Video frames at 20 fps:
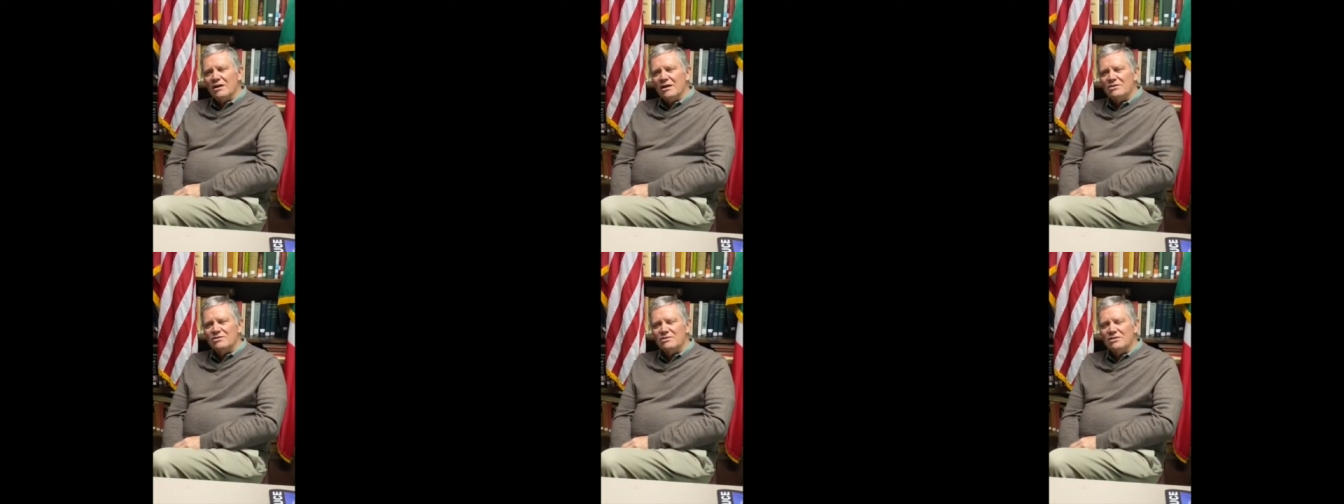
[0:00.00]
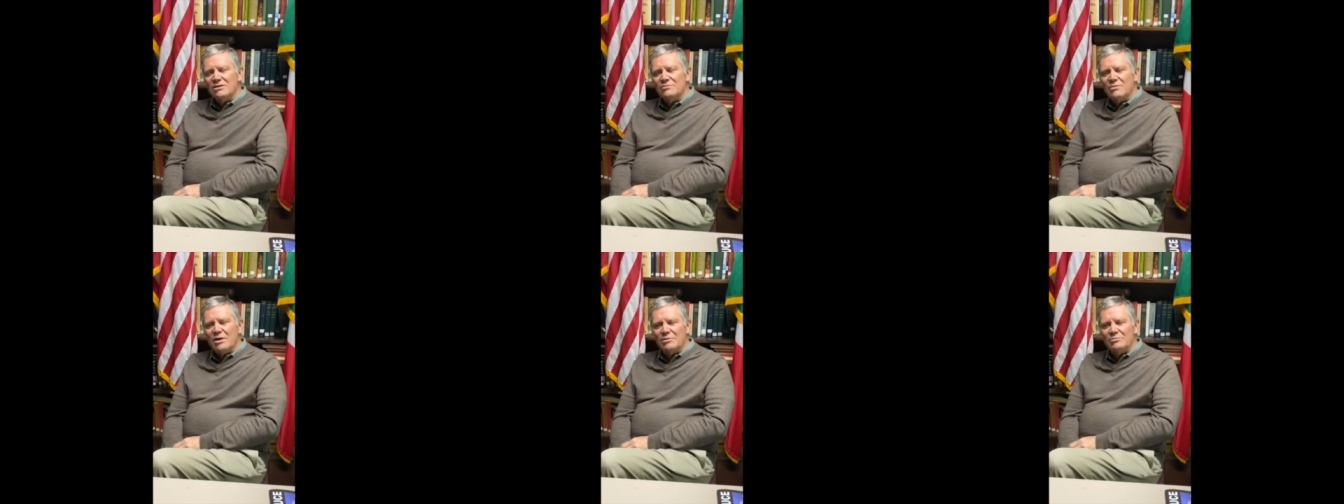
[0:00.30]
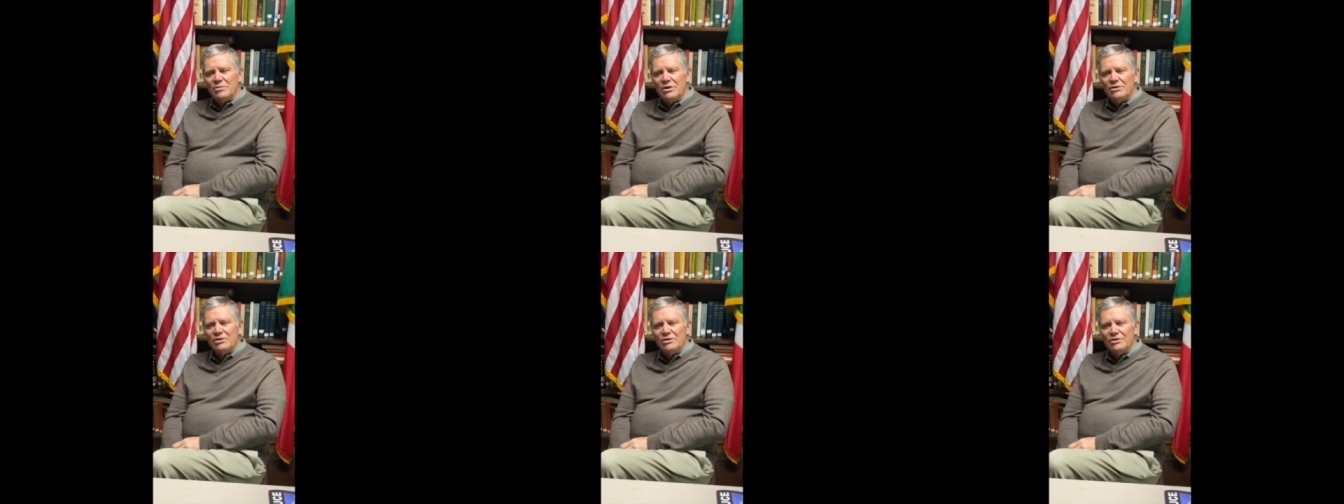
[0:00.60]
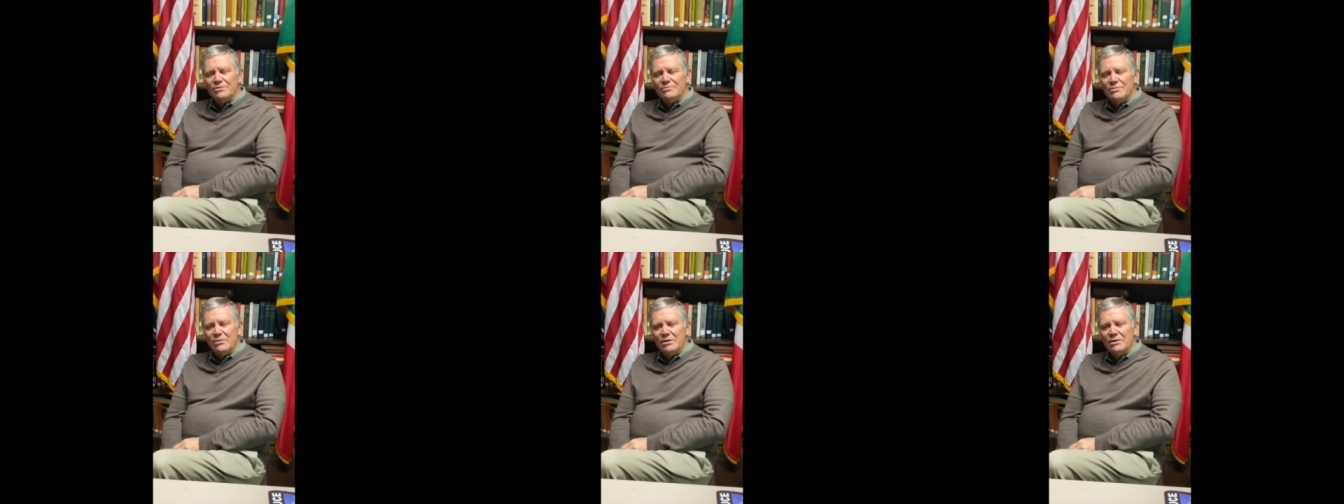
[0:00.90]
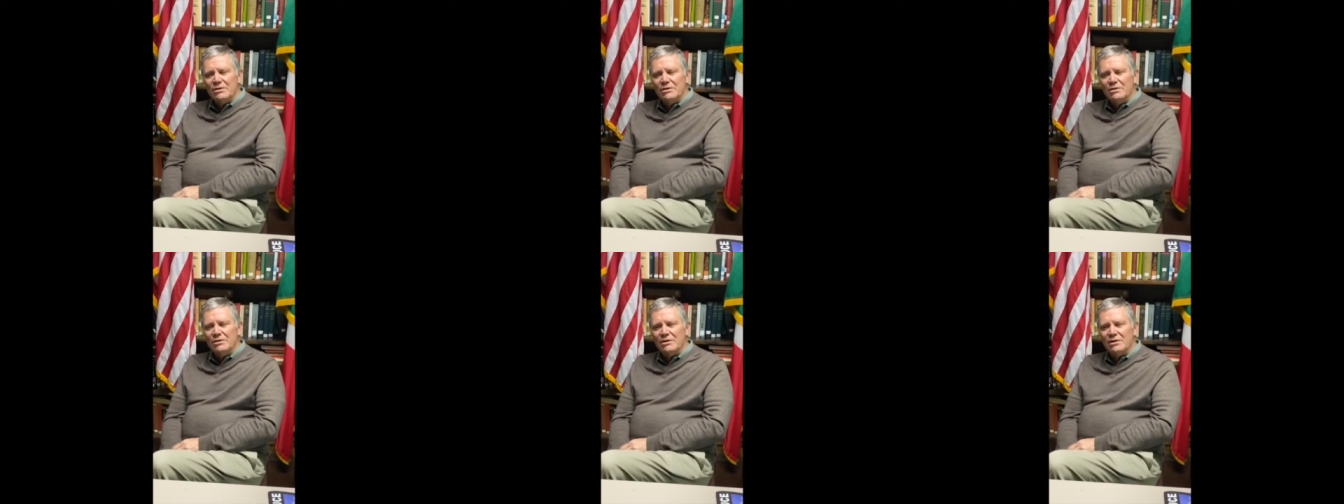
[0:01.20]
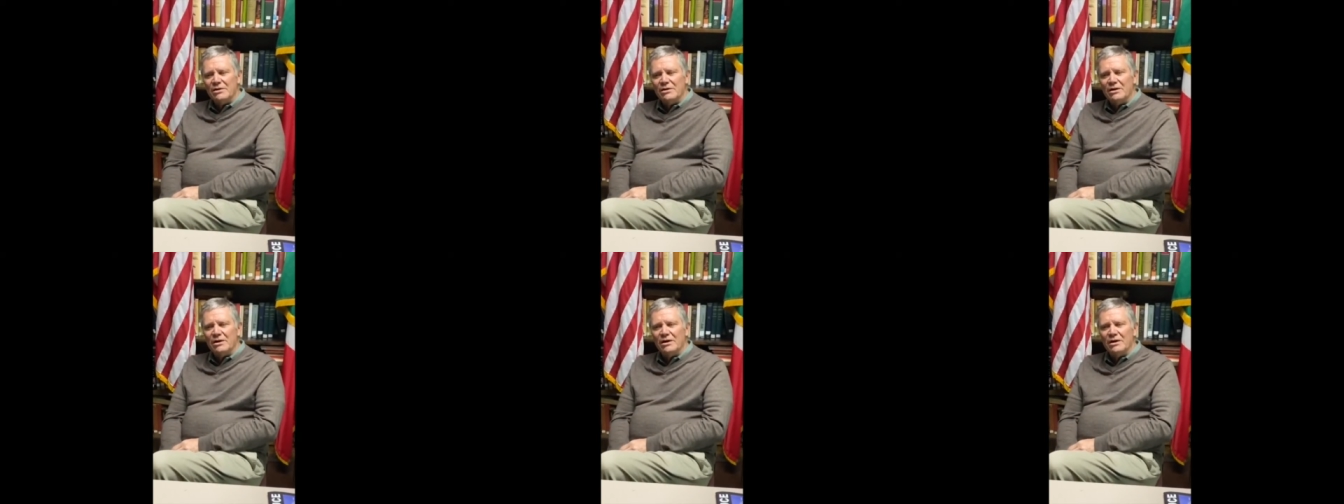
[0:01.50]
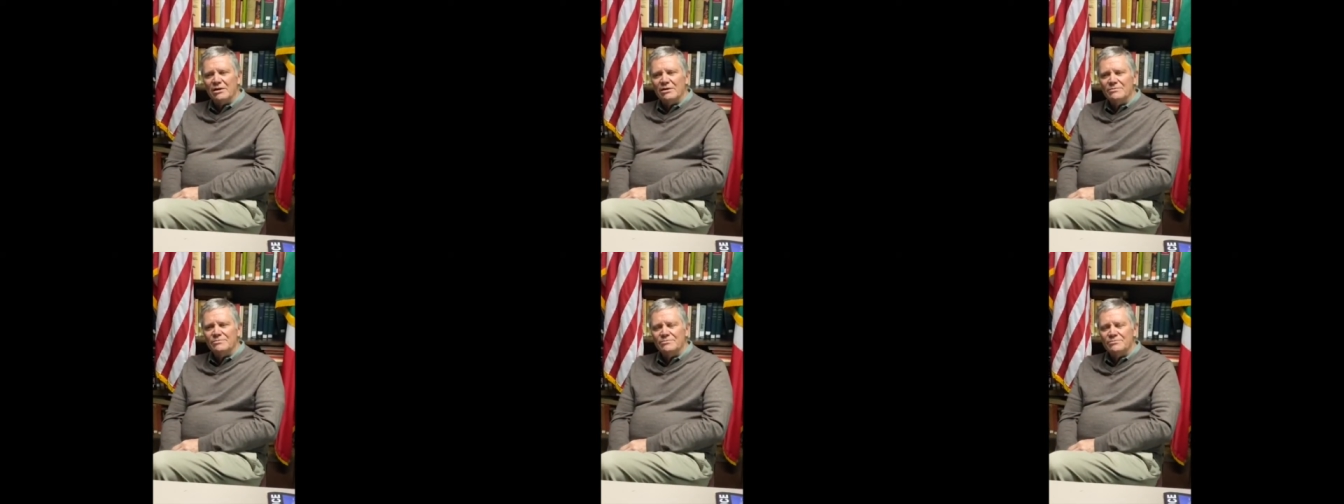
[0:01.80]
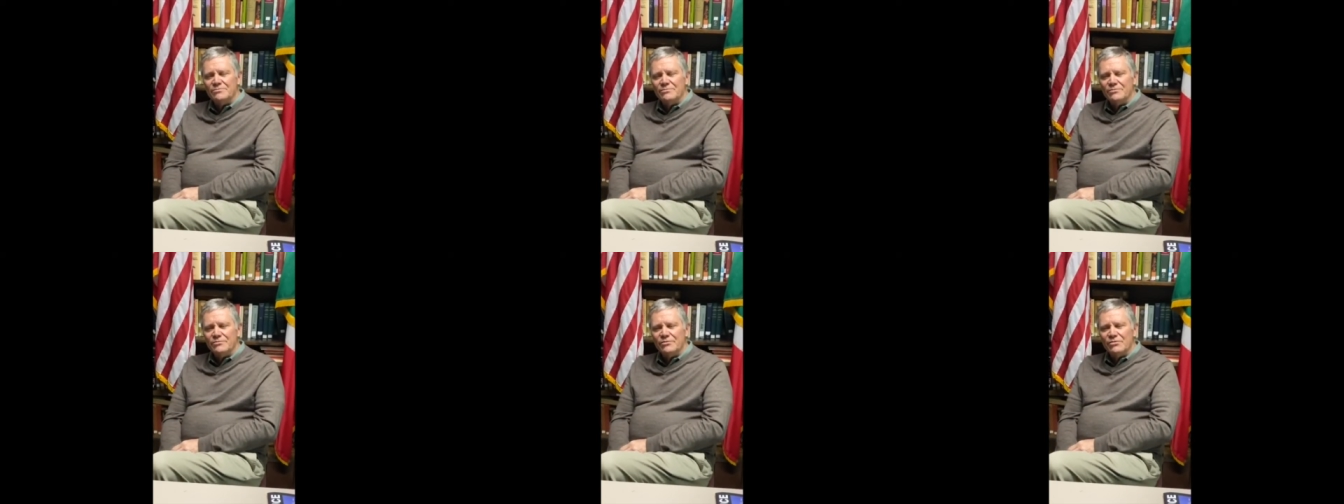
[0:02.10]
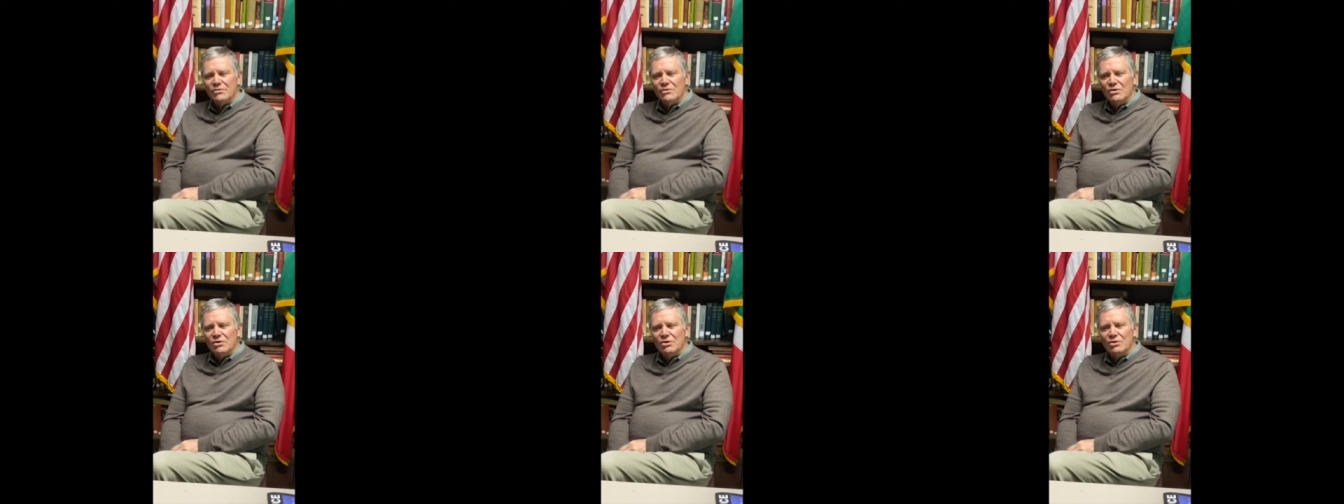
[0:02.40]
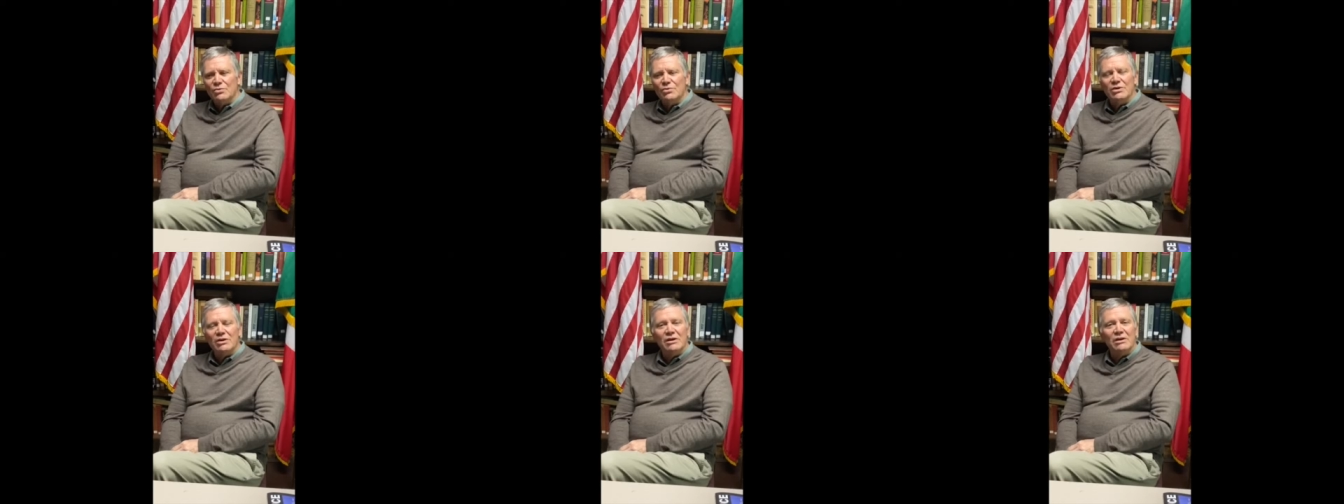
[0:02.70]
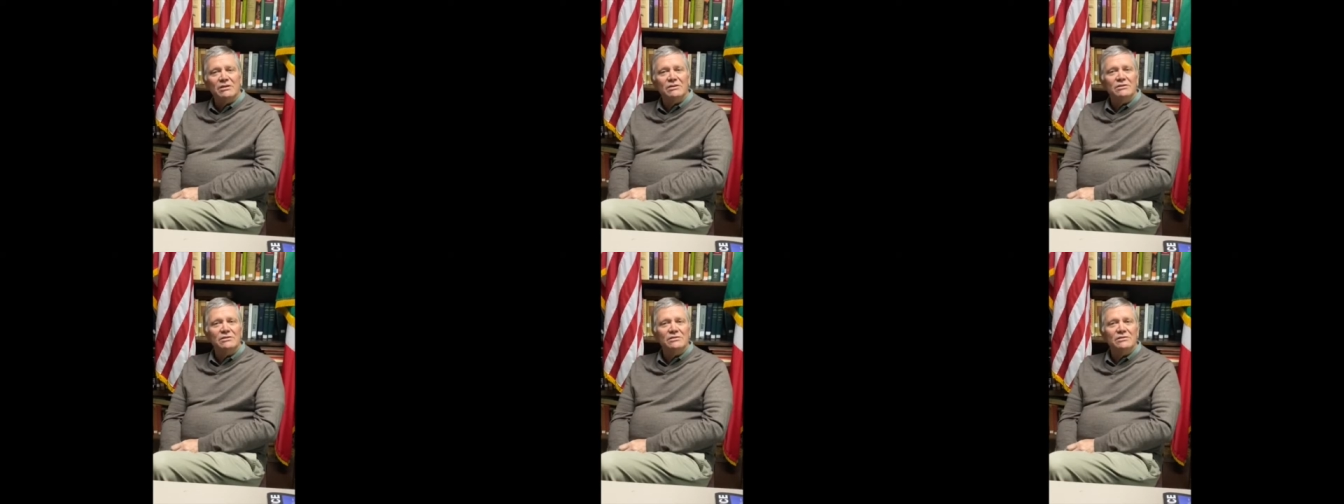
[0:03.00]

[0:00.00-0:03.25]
I see my mother and I doing it